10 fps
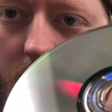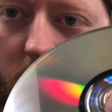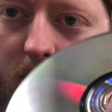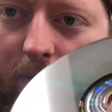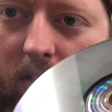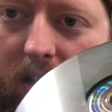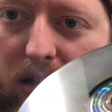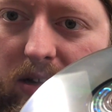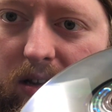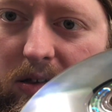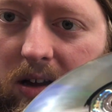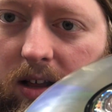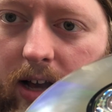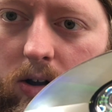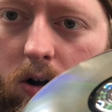Hopefully you guys can see
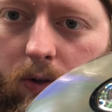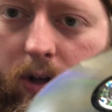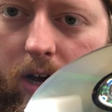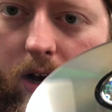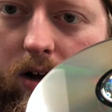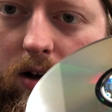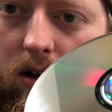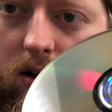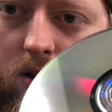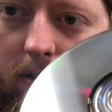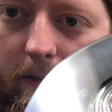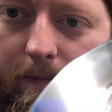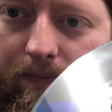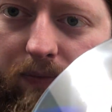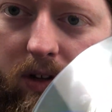like all the
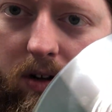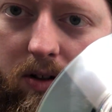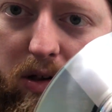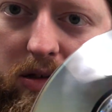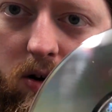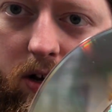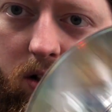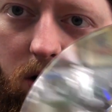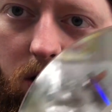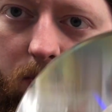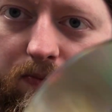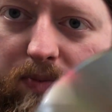the circular